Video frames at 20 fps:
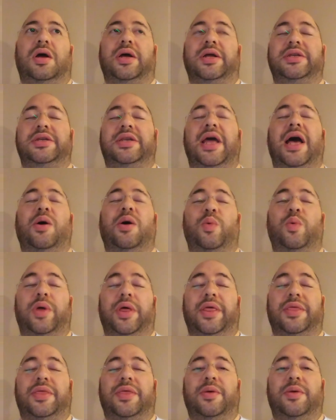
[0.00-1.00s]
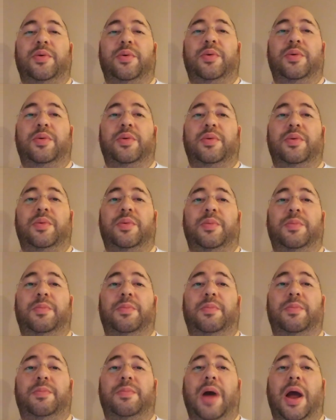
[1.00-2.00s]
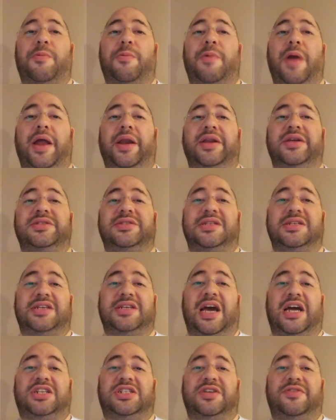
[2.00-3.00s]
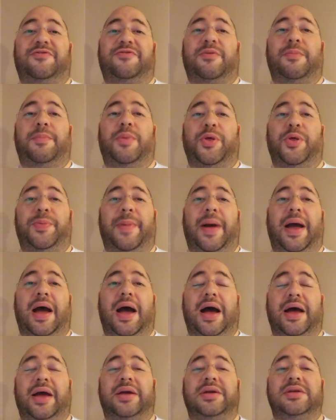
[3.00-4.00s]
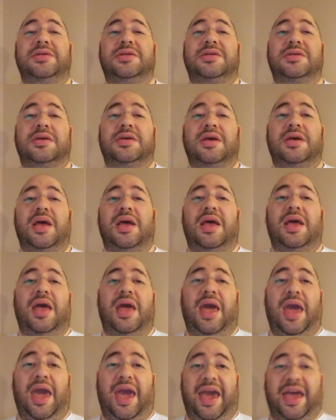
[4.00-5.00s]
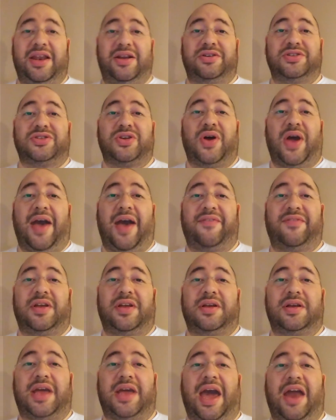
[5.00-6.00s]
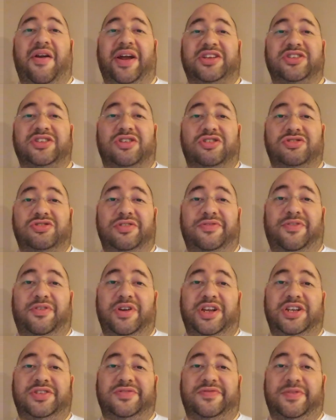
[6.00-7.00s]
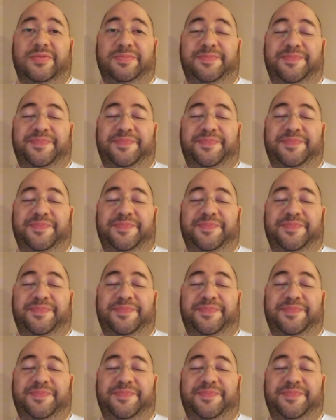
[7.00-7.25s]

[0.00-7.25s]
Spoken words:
dealt with my retinas detaching from both my eyes and also having cataract surgery for each of them.